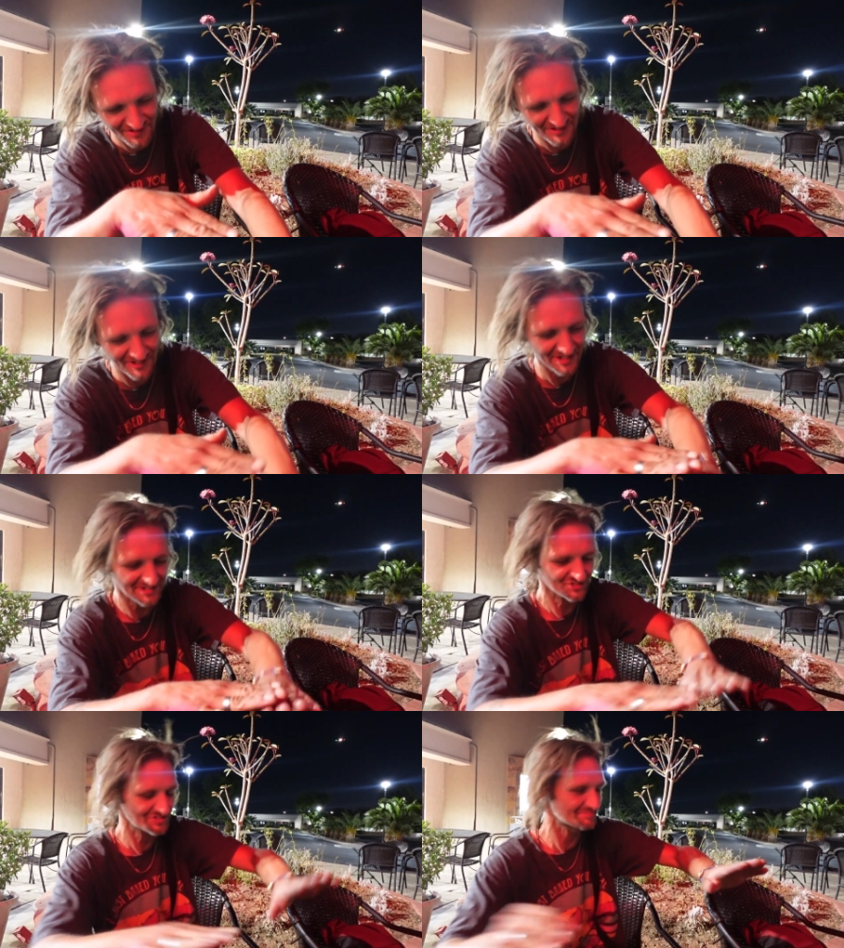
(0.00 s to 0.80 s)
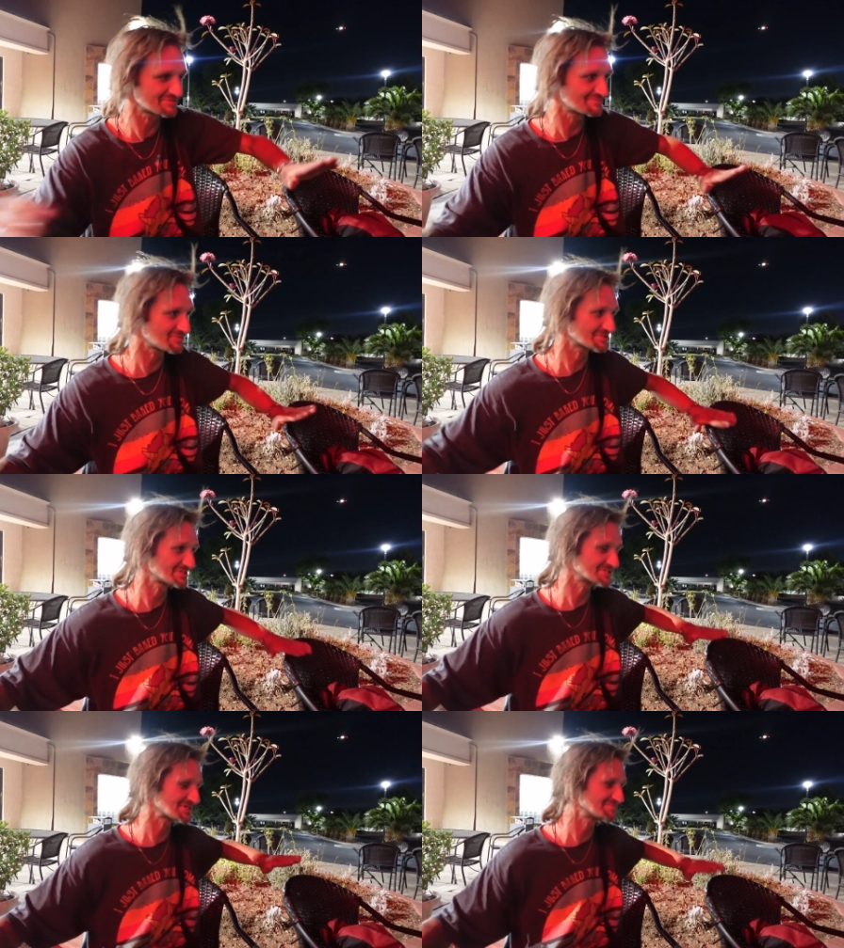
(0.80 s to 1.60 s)
okay, that's it. Put a fork
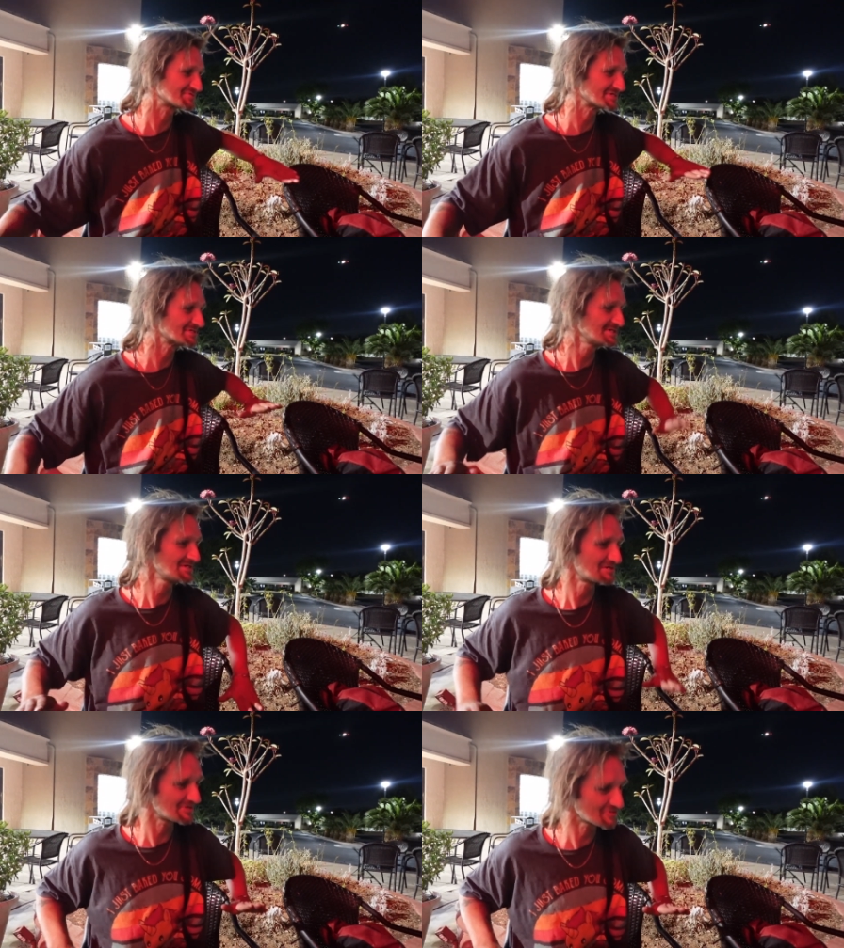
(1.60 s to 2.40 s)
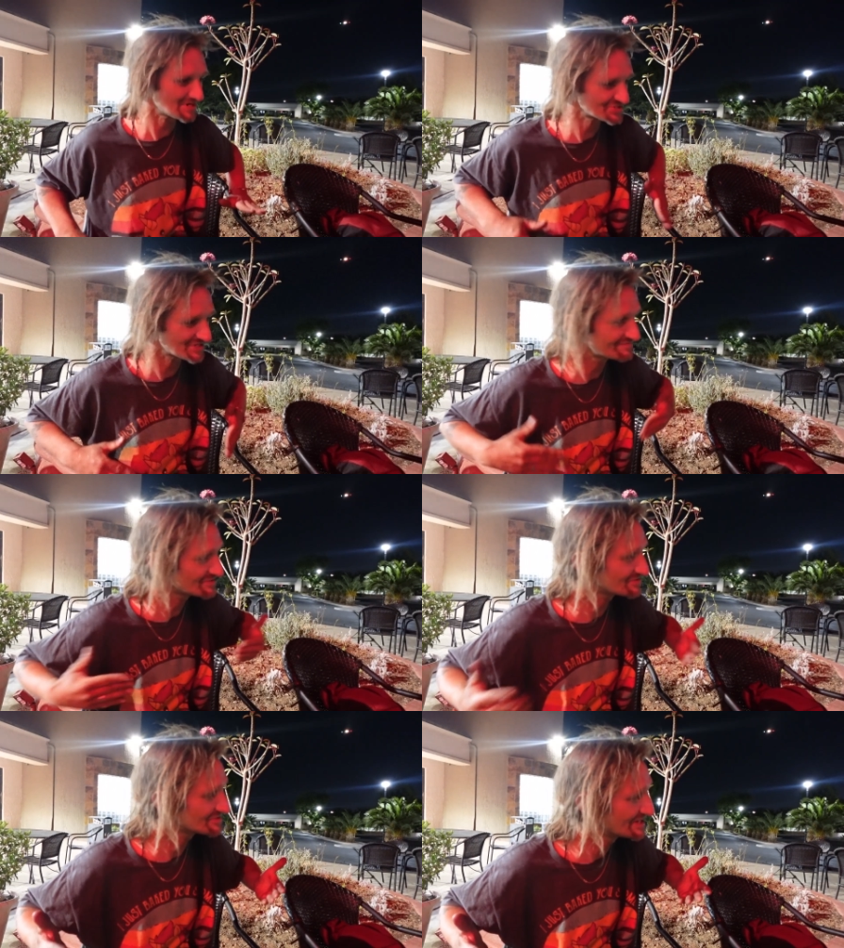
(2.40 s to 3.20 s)
in it type thing. Yeah. Otherwise, I
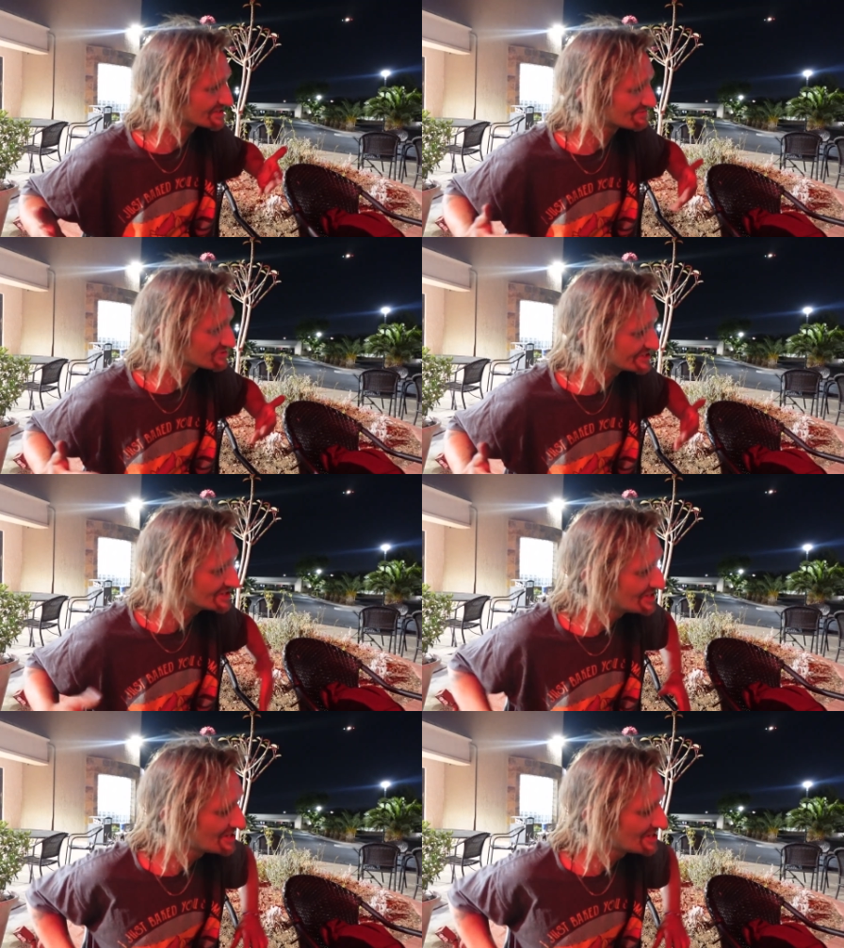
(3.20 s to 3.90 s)
feel incomplete.